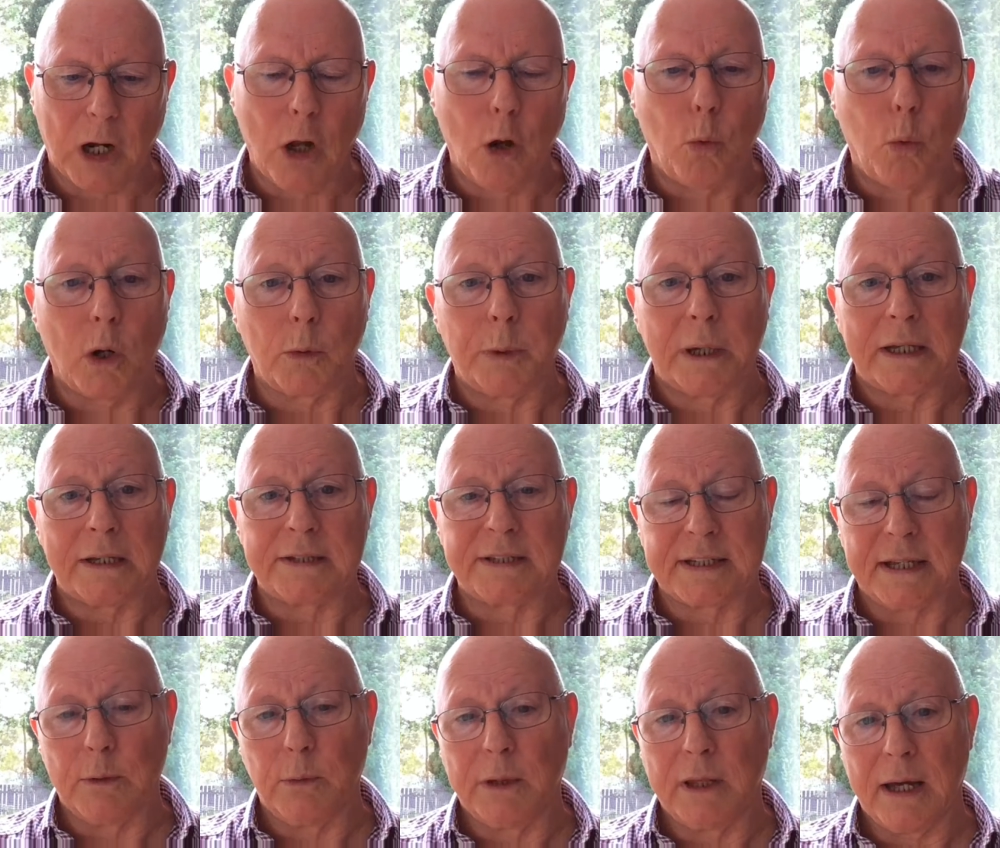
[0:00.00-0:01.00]
What we can
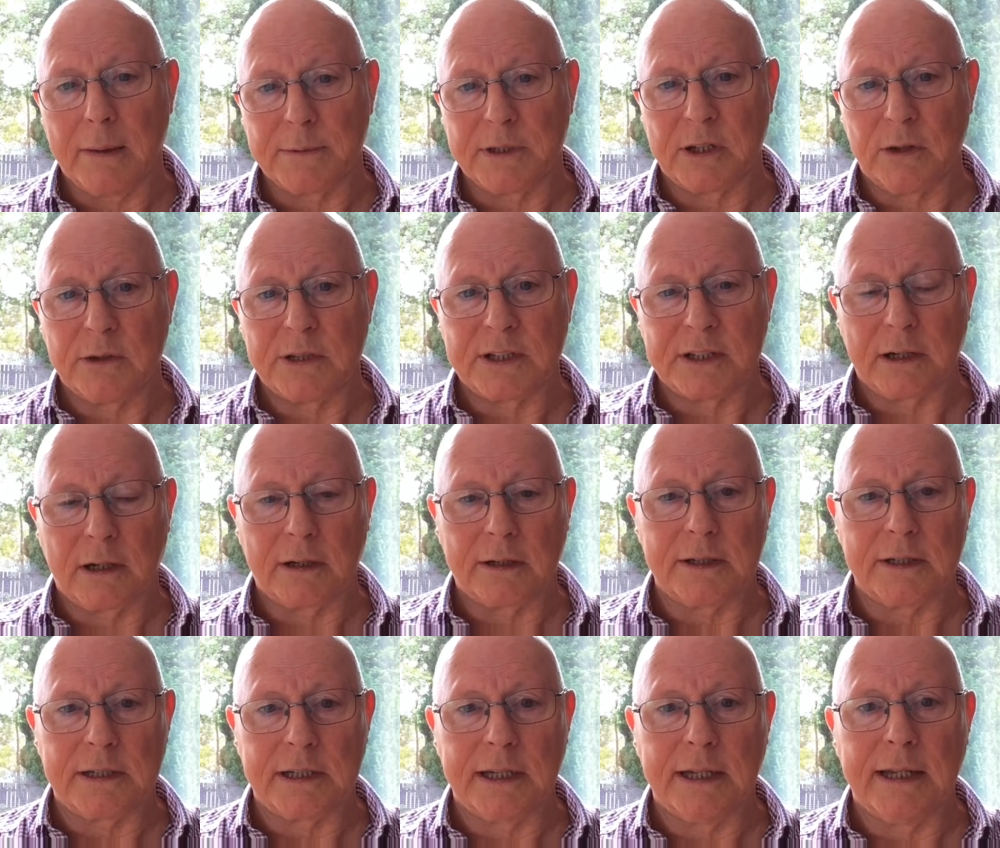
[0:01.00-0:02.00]
say with absolute
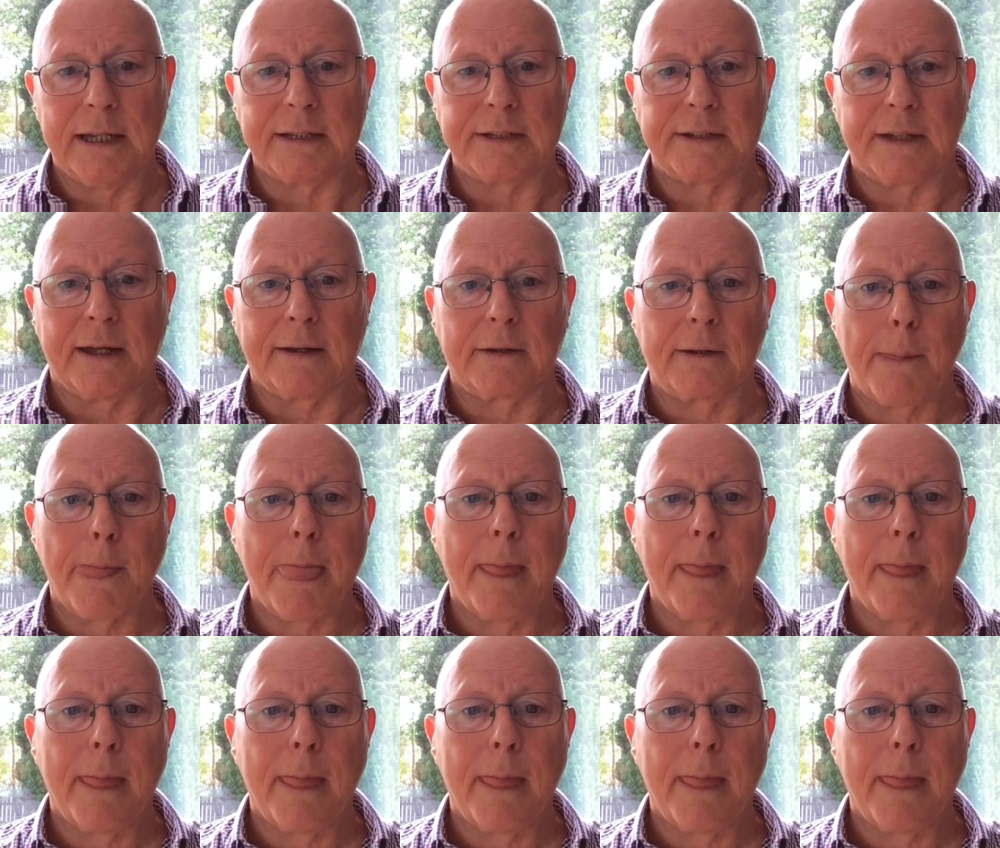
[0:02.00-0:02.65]
certainty is that